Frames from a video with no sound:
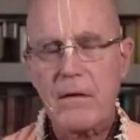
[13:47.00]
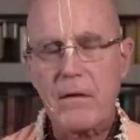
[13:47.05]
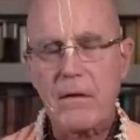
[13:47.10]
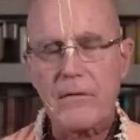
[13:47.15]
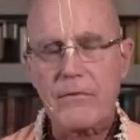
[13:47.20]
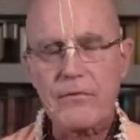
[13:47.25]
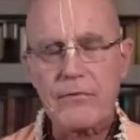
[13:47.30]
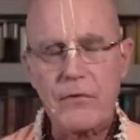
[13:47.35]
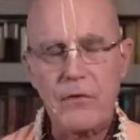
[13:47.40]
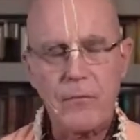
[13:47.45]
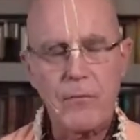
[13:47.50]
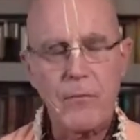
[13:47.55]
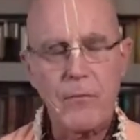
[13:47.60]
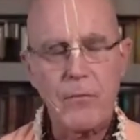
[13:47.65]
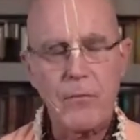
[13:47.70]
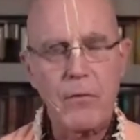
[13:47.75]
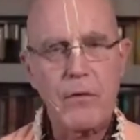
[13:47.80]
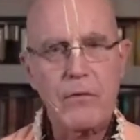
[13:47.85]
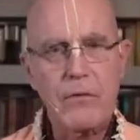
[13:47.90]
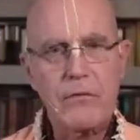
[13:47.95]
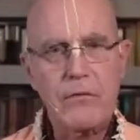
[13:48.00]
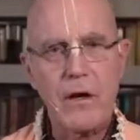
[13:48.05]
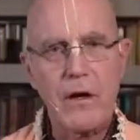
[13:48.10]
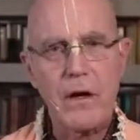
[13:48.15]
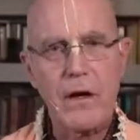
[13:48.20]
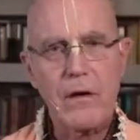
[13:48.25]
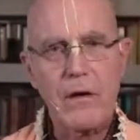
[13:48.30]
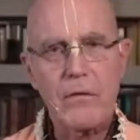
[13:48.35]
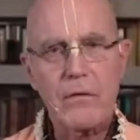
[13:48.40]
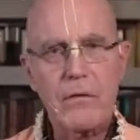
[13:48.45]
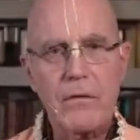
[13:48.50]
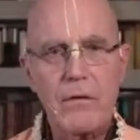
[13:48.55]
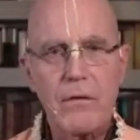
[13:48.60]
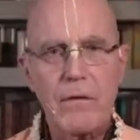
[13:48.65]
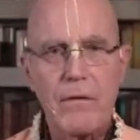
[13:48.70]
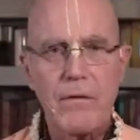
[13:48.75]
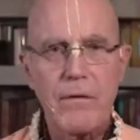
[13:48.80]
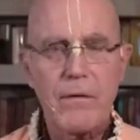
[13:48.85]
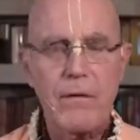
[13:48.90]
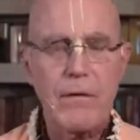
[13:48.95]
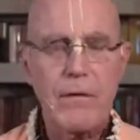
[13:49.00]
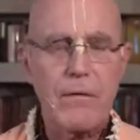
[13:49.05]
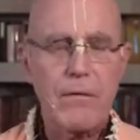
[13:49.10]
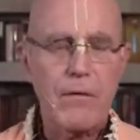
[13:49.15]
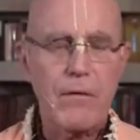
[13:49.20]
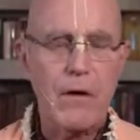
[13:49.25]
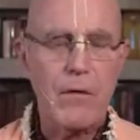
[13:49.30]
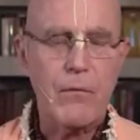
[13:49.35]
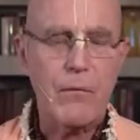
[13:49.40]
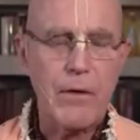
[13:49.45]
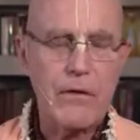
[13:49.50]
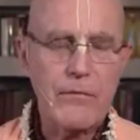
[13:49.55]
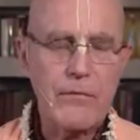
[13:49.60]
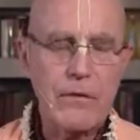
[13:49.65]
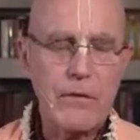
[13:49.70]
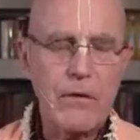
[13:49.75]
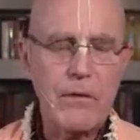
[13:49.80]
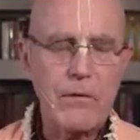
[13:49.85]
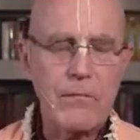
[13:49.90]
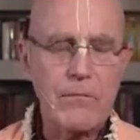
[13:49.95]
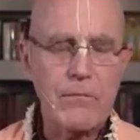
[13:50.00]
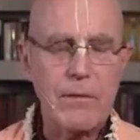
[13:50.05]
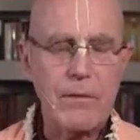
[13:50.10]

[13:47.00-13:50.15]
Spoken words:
a stillborn child, a resident